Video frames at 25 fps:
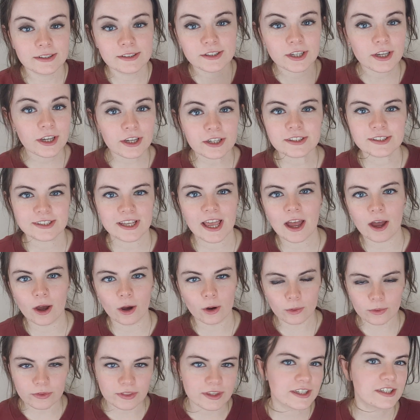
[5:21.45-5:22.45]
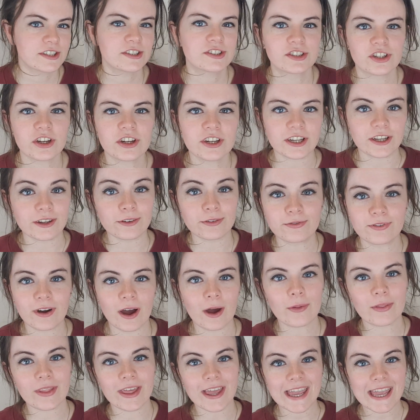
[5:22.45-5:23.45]
Turns out, this study
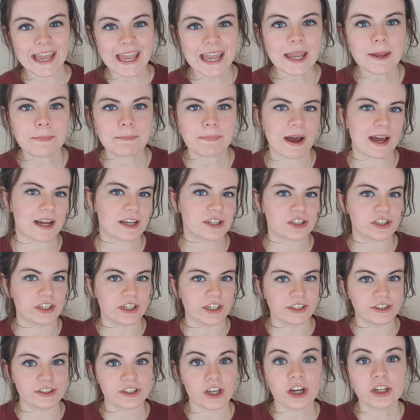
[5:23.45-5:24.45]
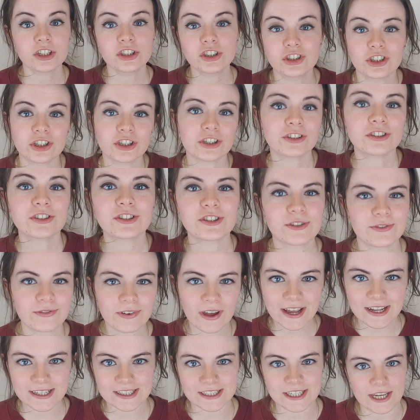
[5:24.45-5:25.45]
found that heat patches are just as
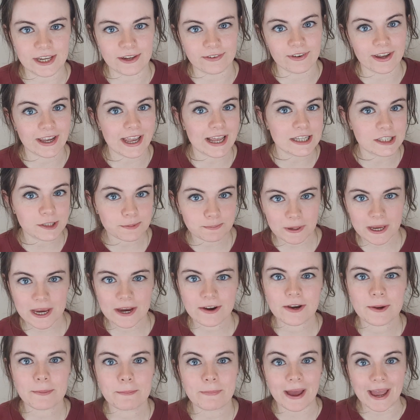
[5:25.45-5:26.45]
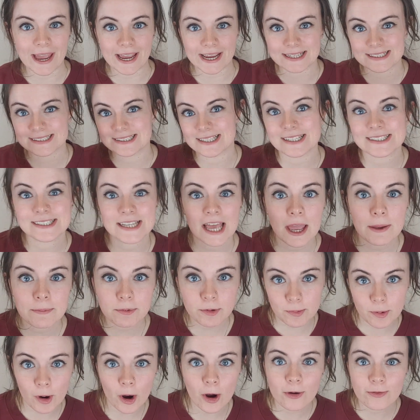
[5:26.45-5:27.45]
effective against period pains as
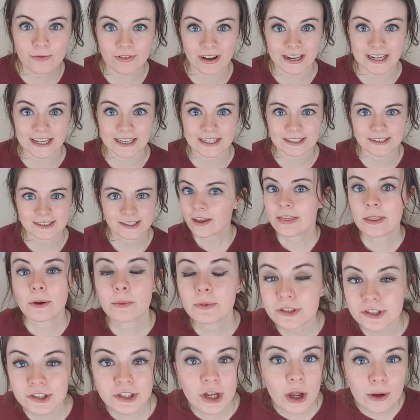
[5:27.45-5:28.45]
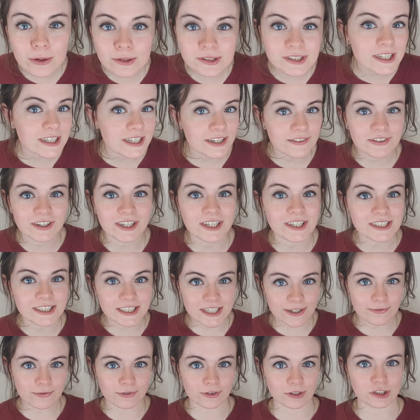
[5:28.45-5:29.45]
ibuprofen is. There was no significant
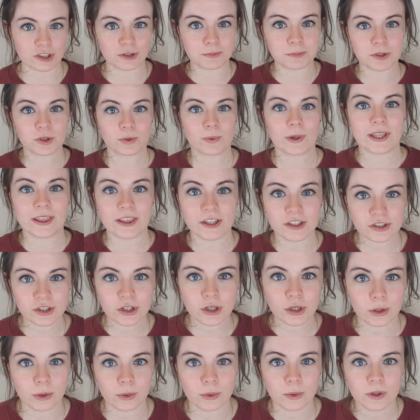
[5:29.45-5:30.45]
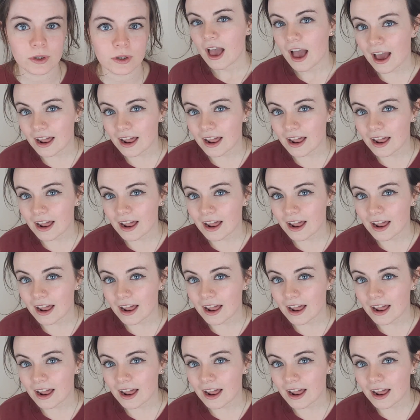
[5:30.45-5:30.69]
difference between the two.